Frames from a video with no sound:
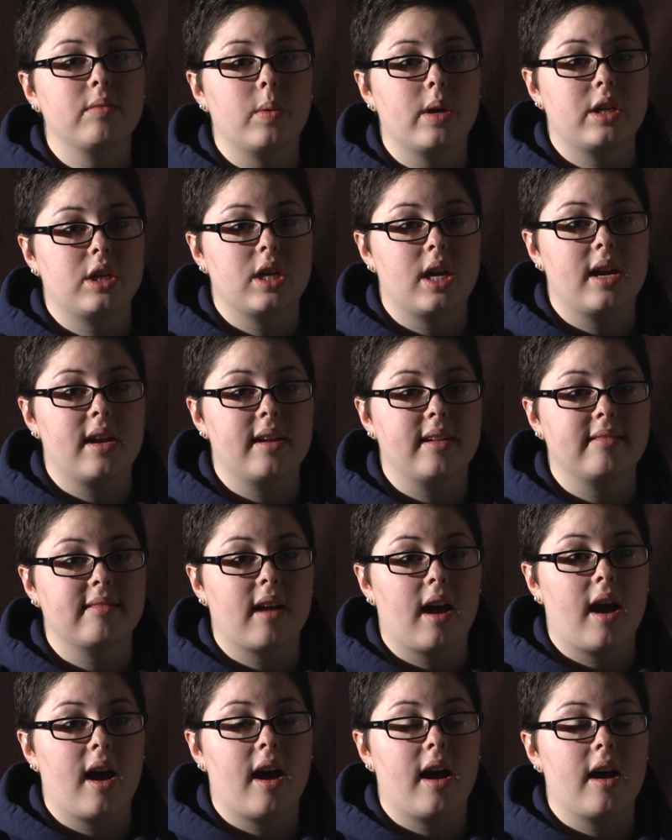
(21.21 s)
which is
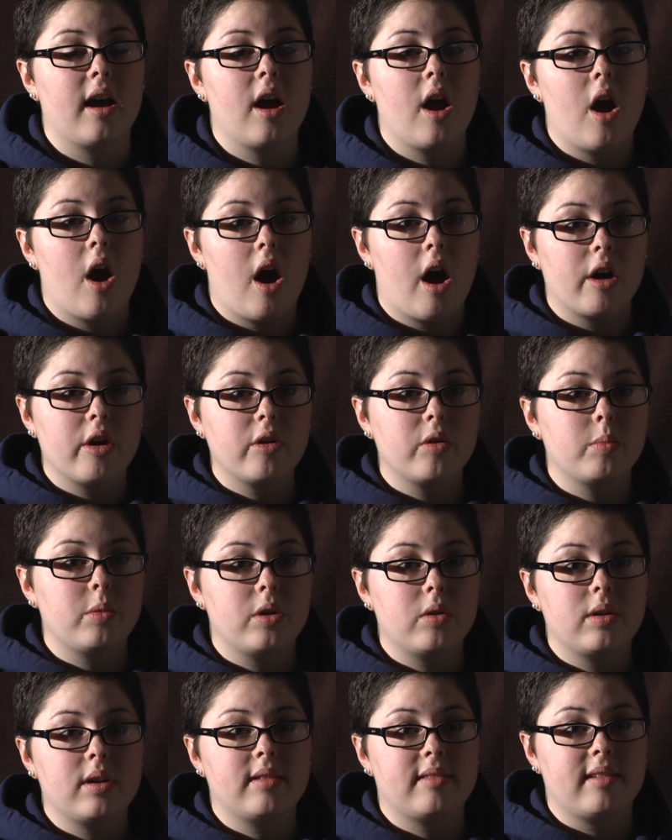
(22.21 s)
a
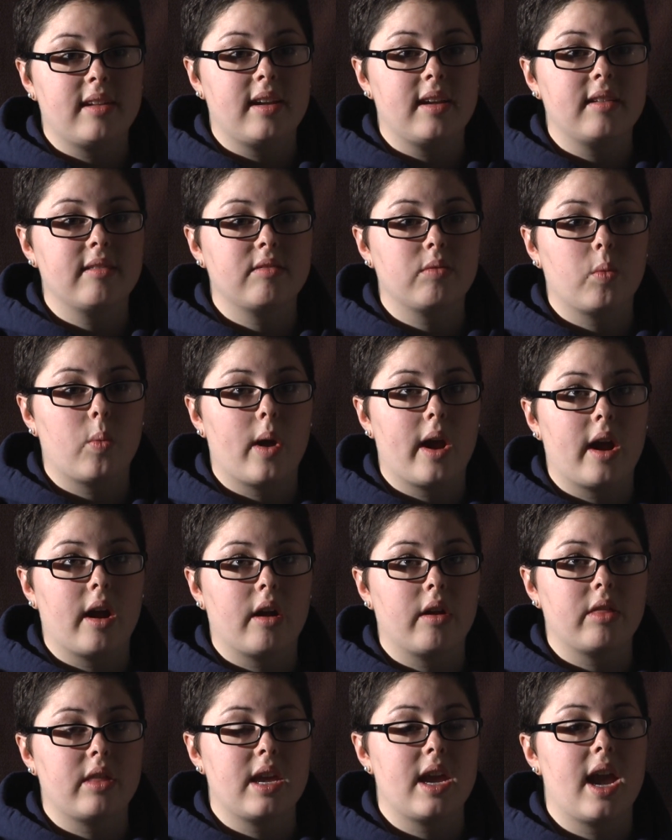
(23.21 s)
autoimmune disease
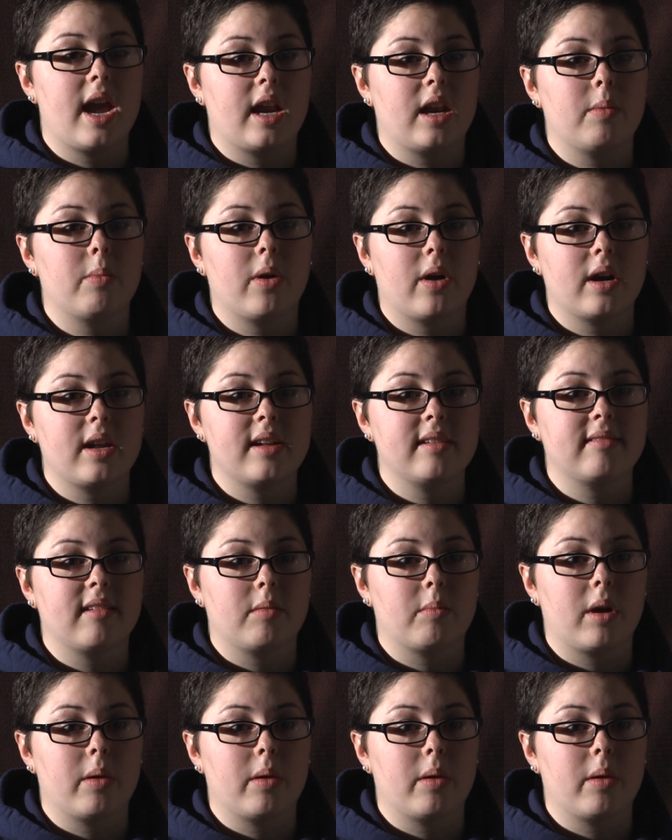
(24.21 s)
where the antibodies in